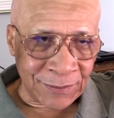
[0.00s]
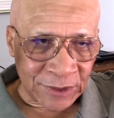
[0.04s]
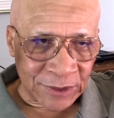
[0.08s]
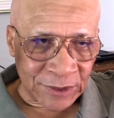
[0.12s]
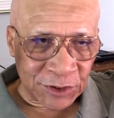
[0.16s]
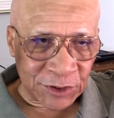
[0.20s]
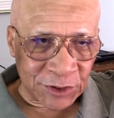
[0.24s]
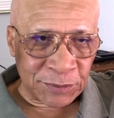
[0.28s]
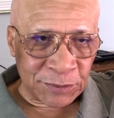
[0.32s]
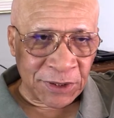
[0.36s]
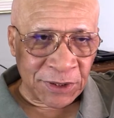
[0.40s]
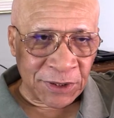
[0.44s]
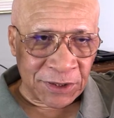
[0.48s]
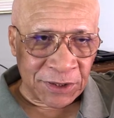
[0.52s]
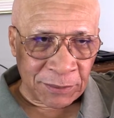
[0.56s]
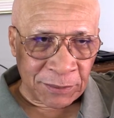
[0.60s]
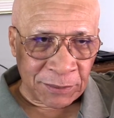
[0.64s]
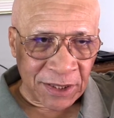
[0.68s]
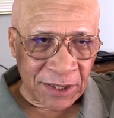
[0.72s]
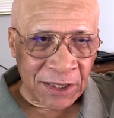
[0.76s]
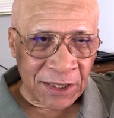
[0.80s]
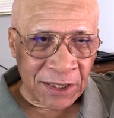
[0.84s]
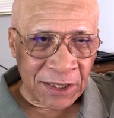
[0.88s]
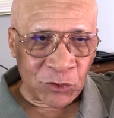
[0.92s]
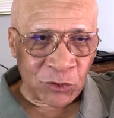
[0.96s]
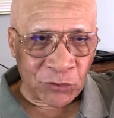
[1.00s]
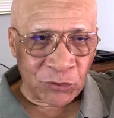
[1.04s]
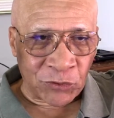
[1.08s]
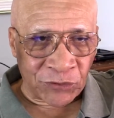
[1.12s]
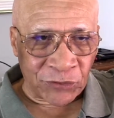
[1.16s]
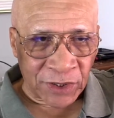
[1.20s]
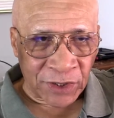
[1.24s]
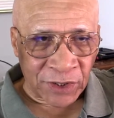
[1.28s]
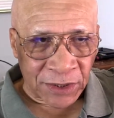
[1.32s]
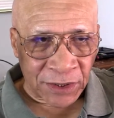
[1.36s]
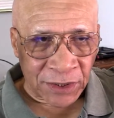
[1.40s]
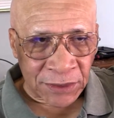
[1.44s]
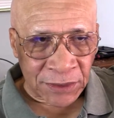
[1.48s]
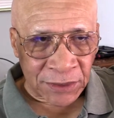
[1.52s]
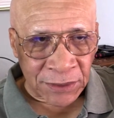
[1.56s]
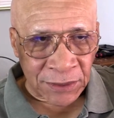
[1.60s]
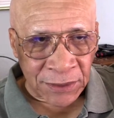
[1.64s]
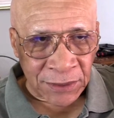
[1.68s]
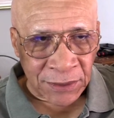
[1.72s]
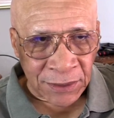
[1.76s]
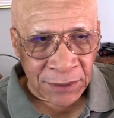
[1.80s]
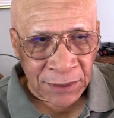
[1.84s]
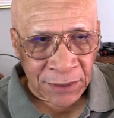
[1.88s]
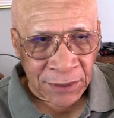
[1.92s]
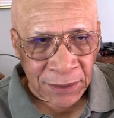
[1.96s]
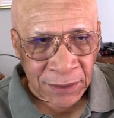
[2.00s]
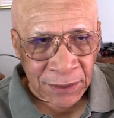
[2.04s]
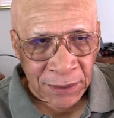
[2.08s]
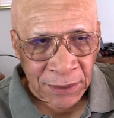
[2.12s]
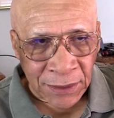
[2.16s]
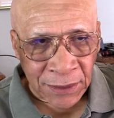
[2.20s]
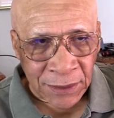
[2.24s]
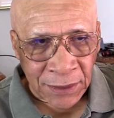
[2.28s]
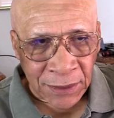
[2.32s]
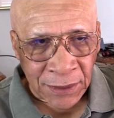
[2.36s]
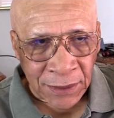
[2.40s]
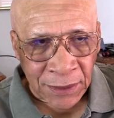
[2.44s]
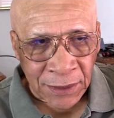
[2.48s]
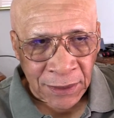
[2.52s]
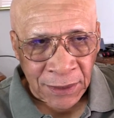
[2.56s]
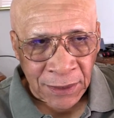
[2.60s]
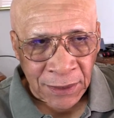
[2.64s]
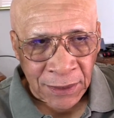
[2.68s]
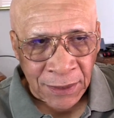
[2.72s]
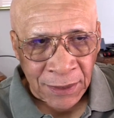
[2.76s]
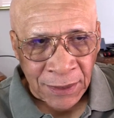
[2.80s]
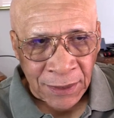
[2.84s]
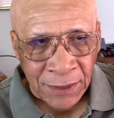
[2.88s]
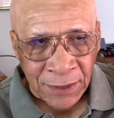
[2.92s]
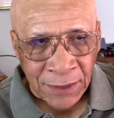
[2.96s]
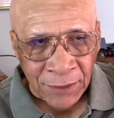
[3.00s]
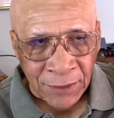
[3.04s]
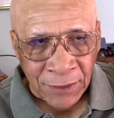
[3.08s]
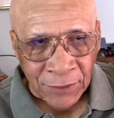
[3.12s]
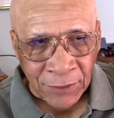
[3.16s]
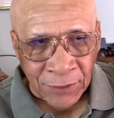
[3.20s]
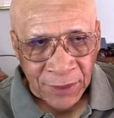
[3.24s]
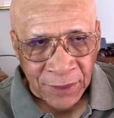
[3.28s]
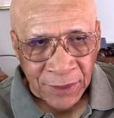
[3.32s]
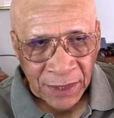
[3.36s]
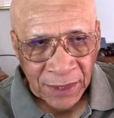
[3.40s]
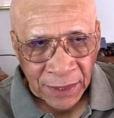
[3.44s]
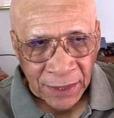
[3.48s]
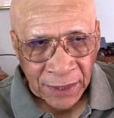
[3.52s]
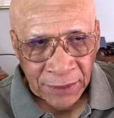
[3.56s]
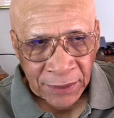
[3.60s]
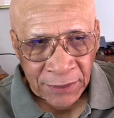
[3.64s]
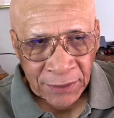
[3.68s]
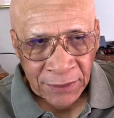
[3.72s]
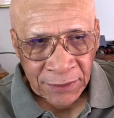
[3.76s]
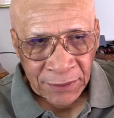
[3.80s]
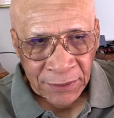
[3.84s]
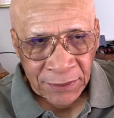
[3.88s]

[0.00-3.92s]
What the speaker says: they're beginning to feel it. Okay.